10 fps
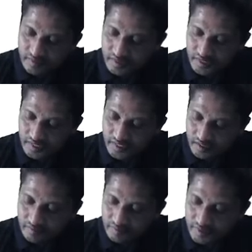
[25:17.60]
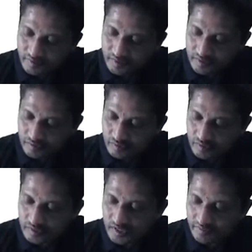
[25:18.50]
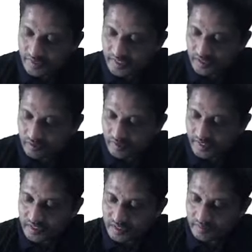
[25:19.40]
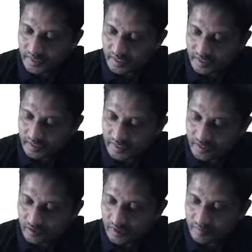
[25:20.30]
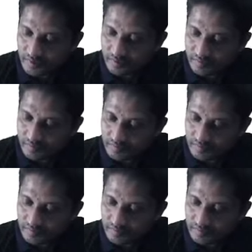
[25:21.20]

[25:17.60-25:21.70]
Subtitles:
then area will be equal to 72a square into m cube.